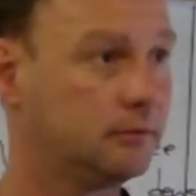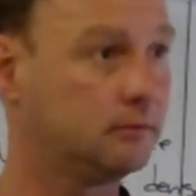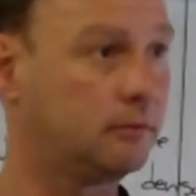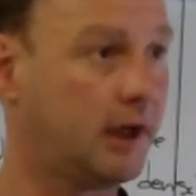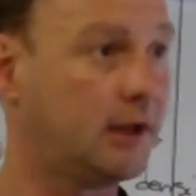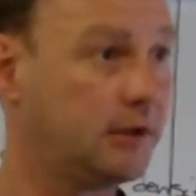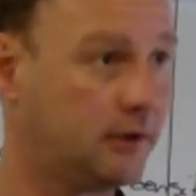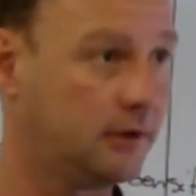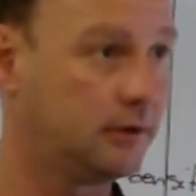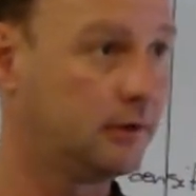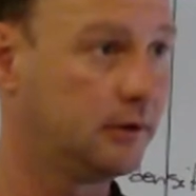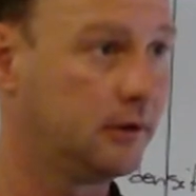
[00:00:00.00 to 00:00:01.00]
Right.
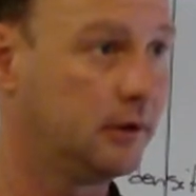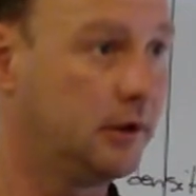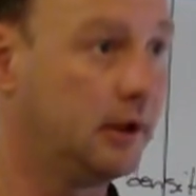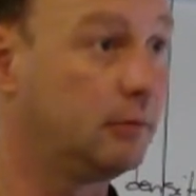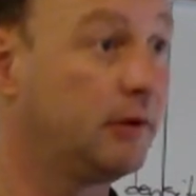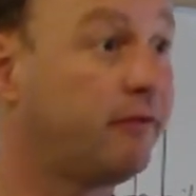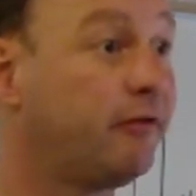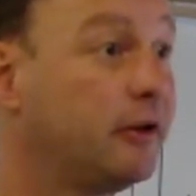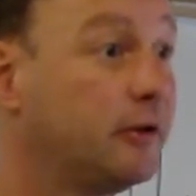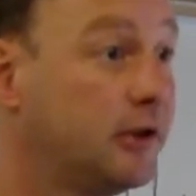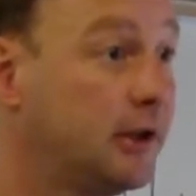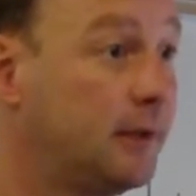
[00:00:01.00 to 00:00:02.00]
And we
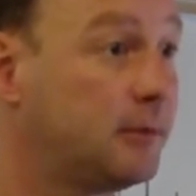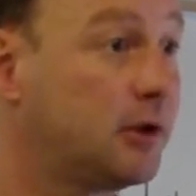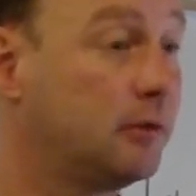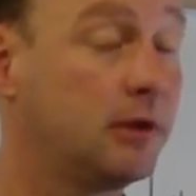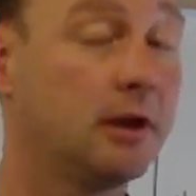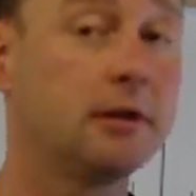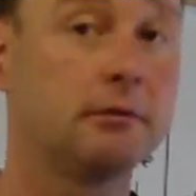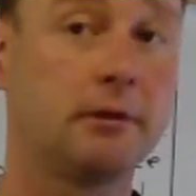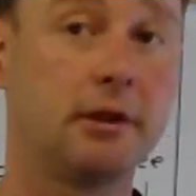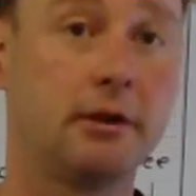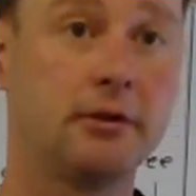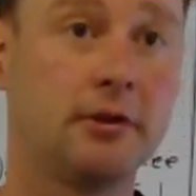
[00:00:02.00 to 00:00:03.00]
filled it up. So in other
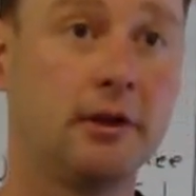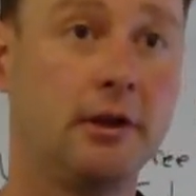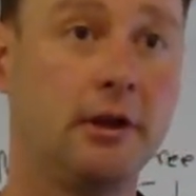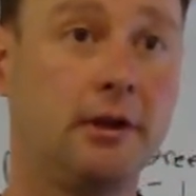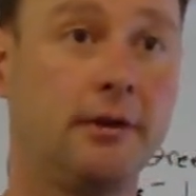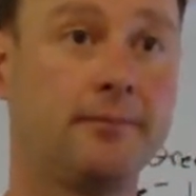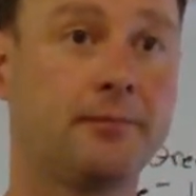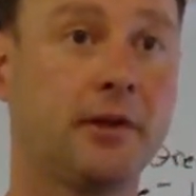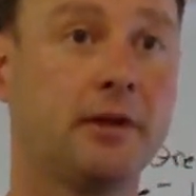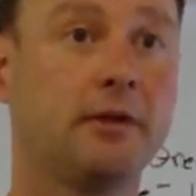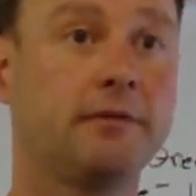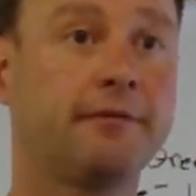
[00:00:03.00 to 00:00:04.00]
words,
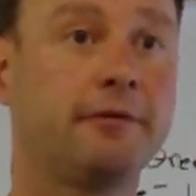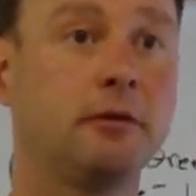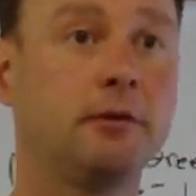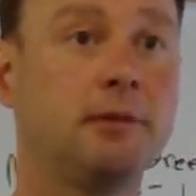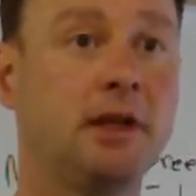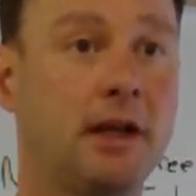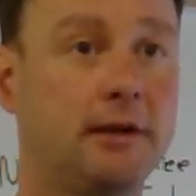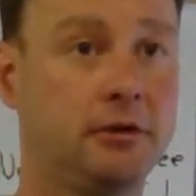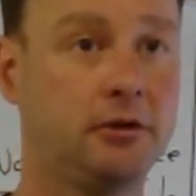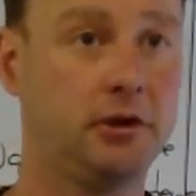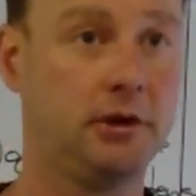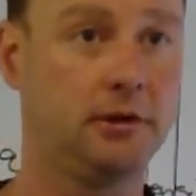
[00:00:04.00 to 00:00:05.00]
the Fermi
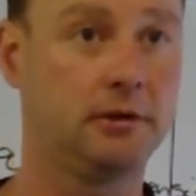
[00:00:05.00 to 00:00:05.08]
energy